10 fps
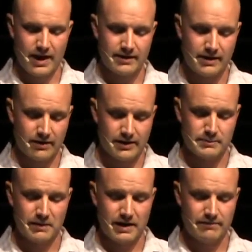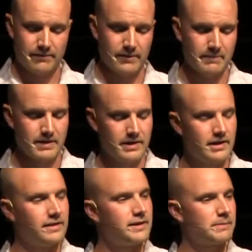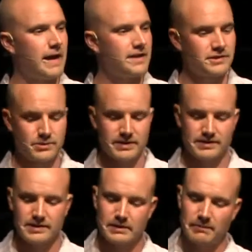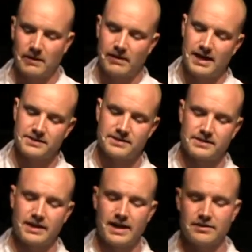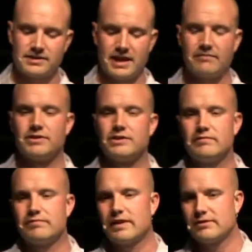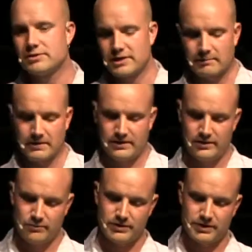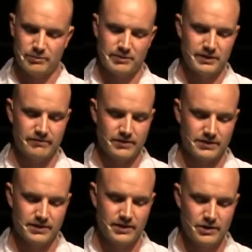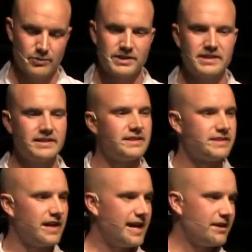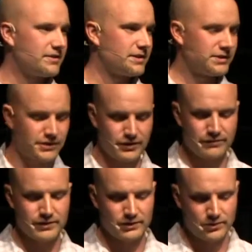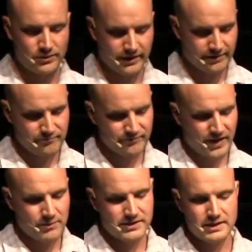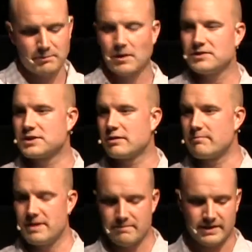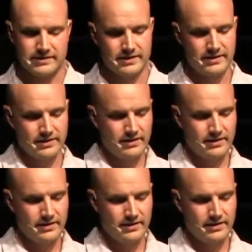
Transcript: and God's plan for him. In this passage, we see that Paul has desires to have good fellowship with other believers. We see a desire to serve the Lord, and we see Paul's commitment